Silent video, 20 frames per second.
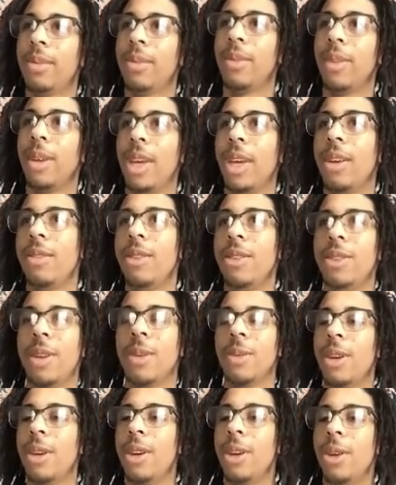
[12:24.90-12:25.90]
It gives you
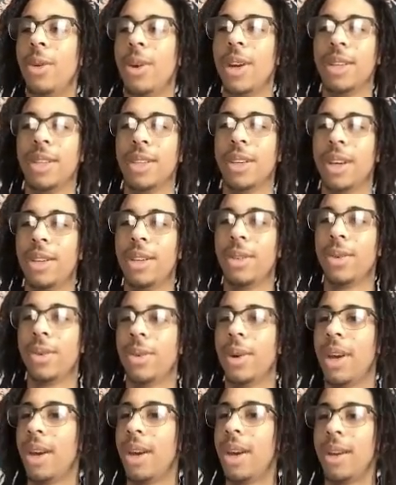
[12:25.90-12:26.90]
something to do inside school
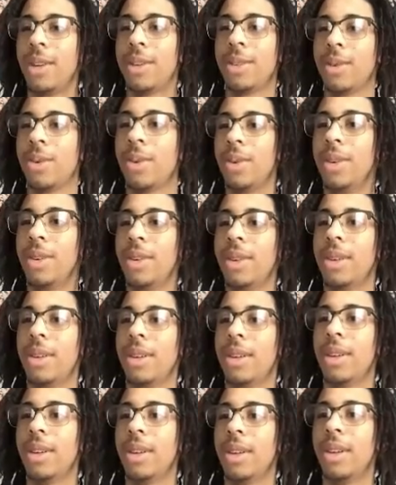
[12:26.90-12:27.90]
and out of school.
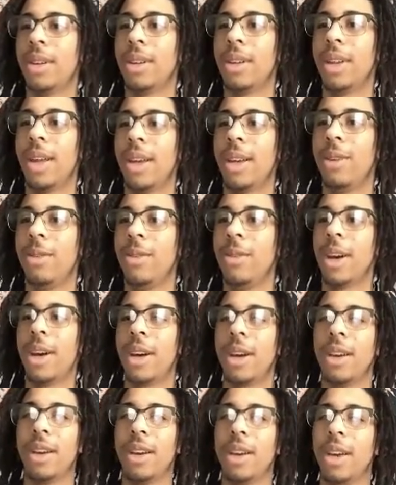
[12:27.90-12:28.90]
Like
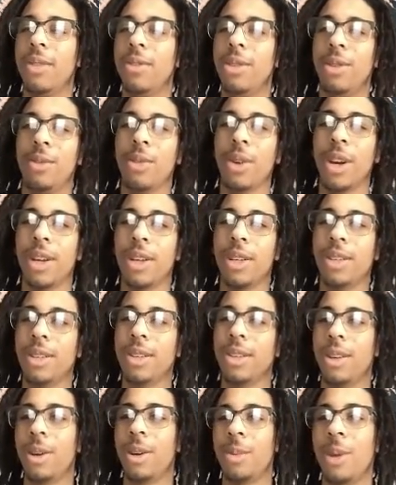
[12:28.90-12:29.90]
it gives you friends,
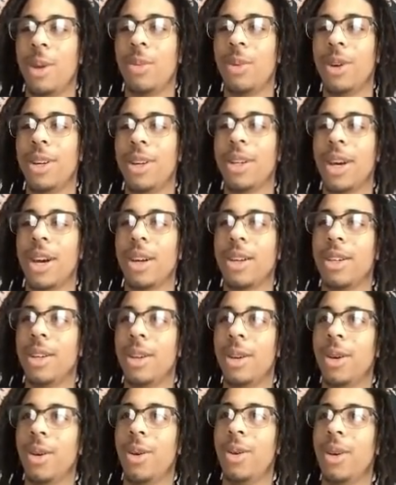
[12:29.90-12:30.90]
people to talk
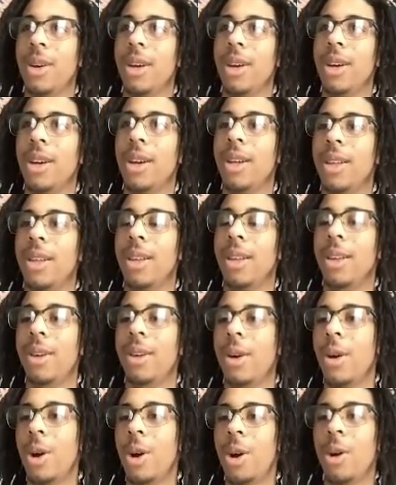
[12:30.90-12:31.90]
to. You
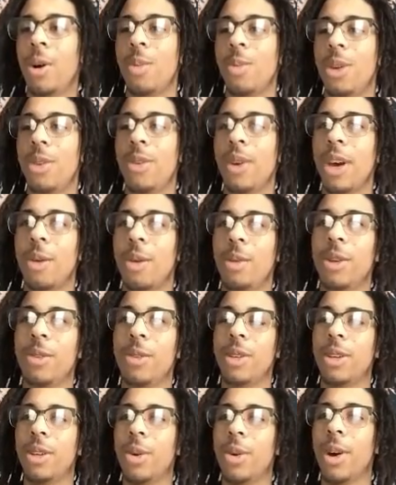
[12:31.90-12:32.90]
go home, you got
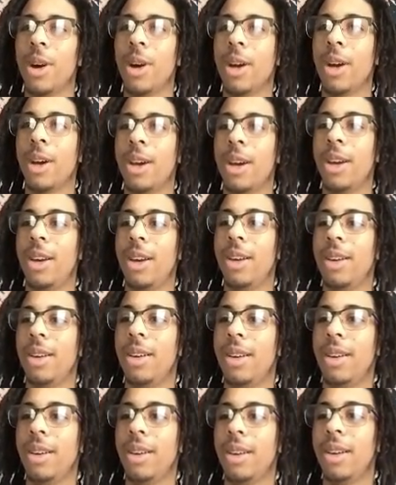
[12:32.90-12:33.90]
music to work on.
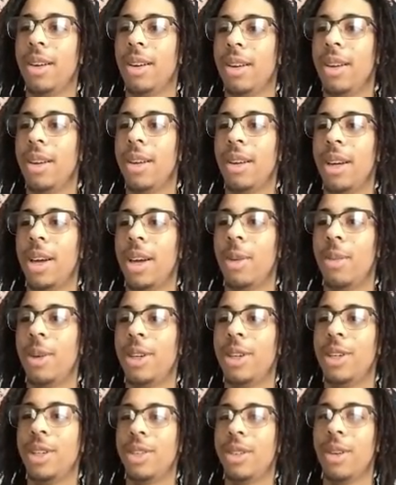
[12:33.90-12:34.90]

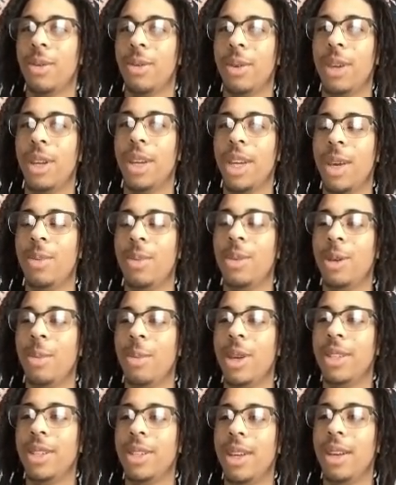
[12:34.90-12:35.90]
It really keeps you
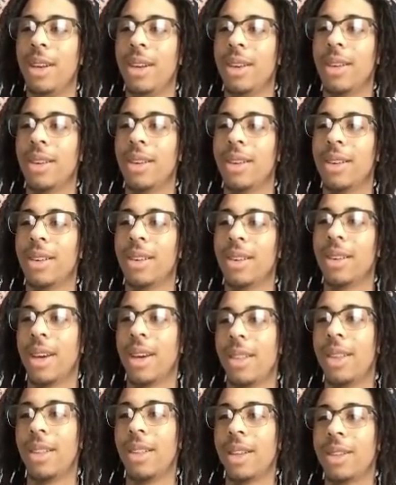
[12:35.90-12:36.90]
busy. I
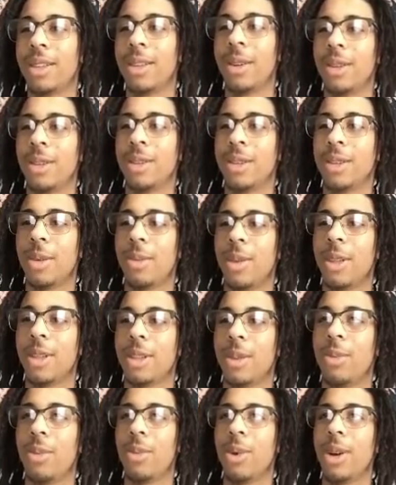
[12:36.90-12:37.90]
think that's also something that's
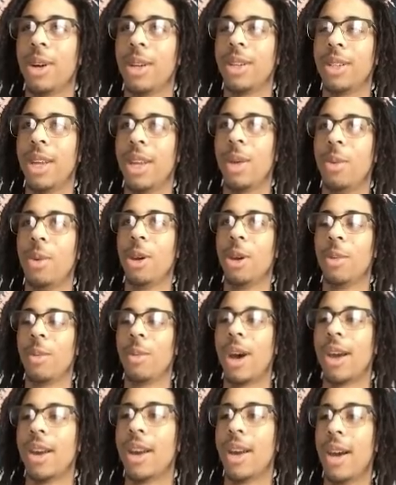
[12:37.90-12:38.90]
important, is keeping your
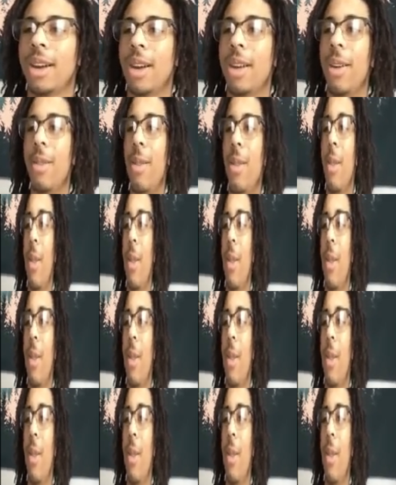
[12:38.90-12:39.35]
mind active.